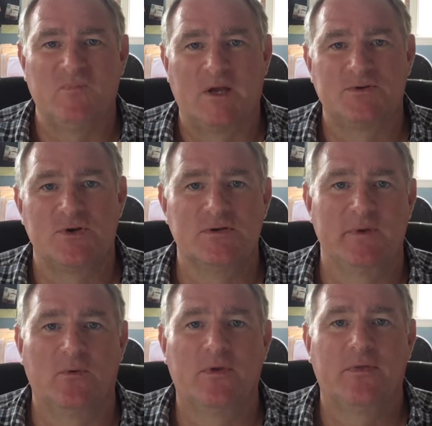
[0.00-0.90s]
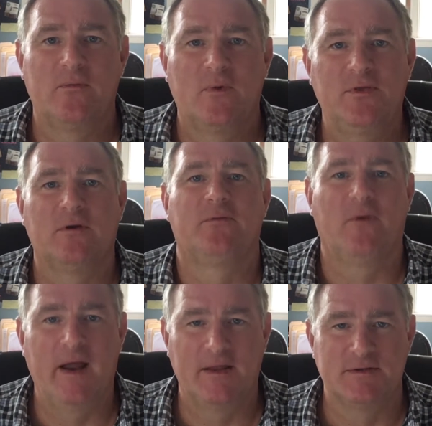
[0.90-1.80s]
with your
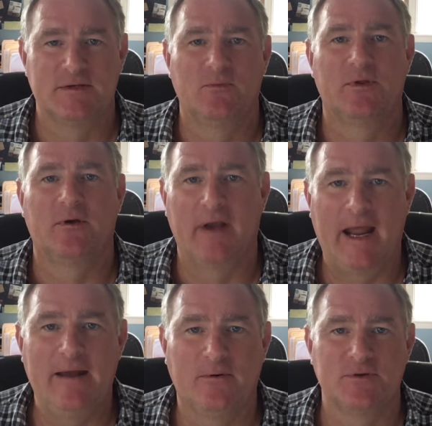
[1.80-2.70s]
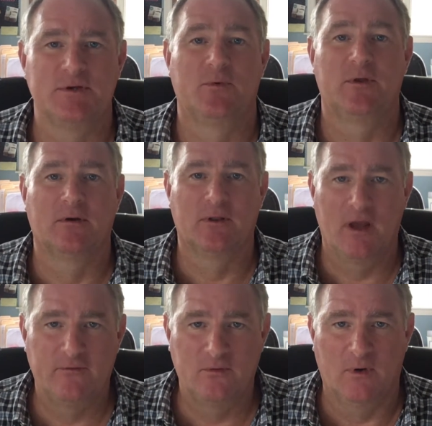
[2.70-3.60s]
friends and with your neighbors and with your
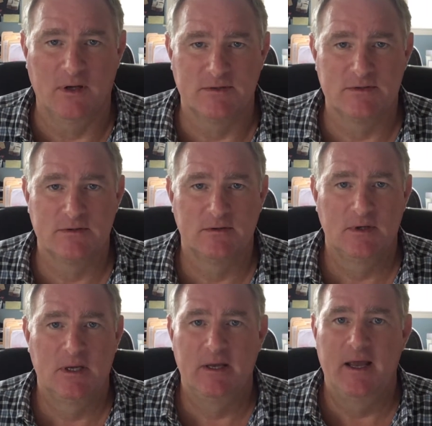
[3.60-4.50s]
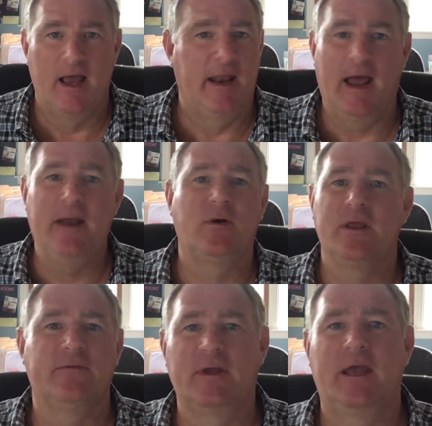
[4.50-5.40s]
loved ones. And I don't
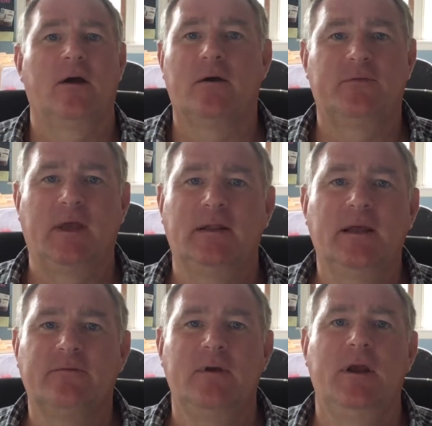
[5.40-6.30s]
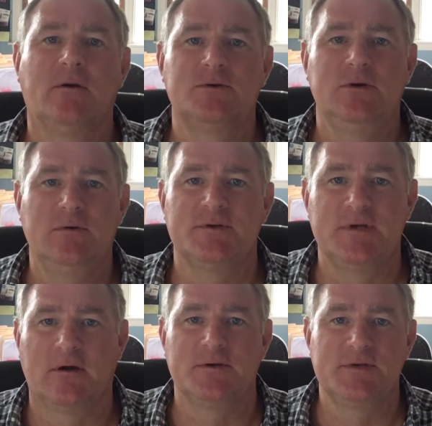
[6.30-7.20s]
even care if they live near to
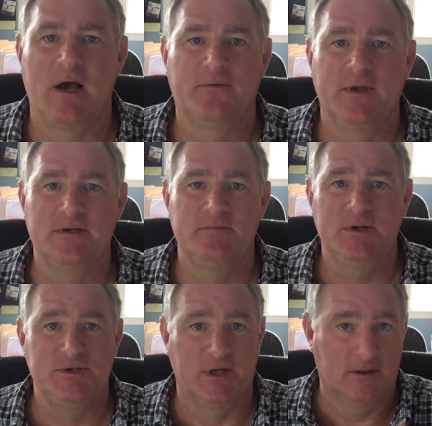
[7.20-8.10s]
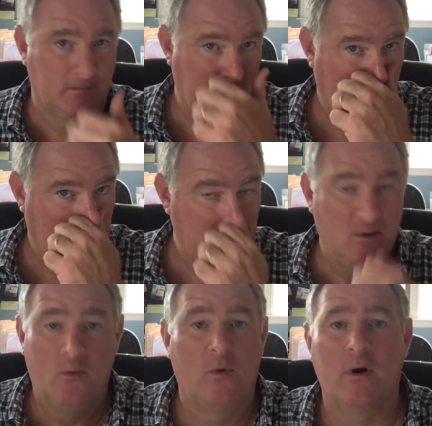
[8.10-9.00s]
us here in Southeast Michigan,
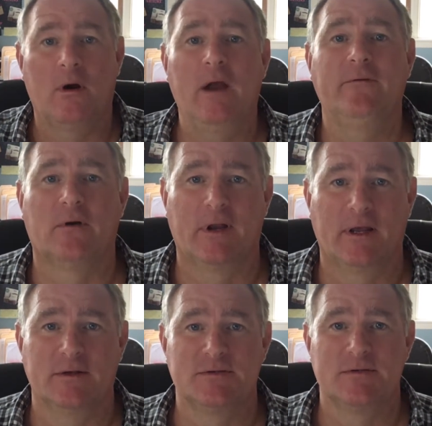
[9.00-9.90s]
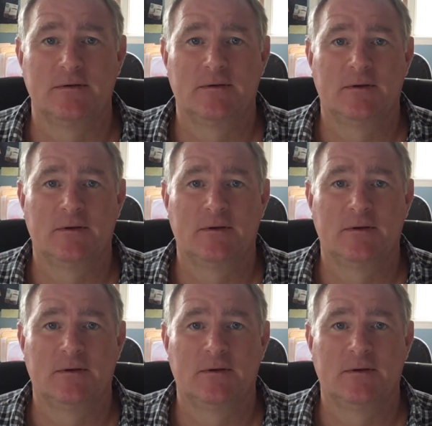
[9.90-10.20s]
wherever it is.